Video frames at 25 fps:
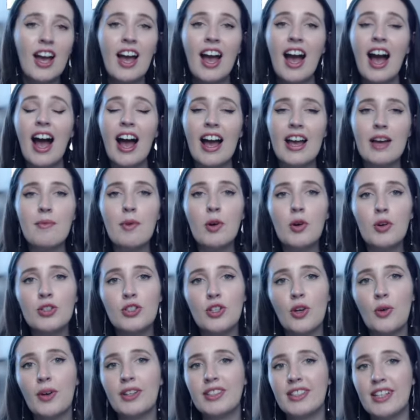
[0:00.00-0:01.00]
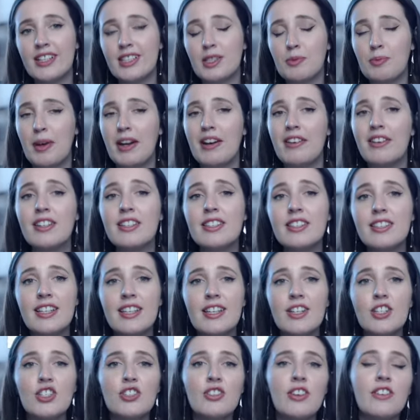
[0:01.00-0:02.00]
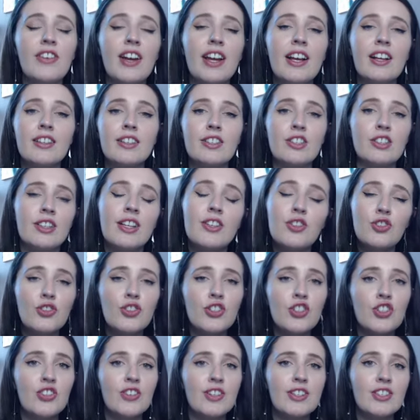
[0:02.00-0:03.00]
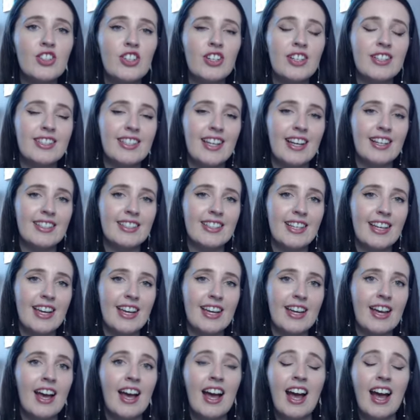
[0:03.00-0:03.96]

I am also an experienced teacher of English literature at GCSE,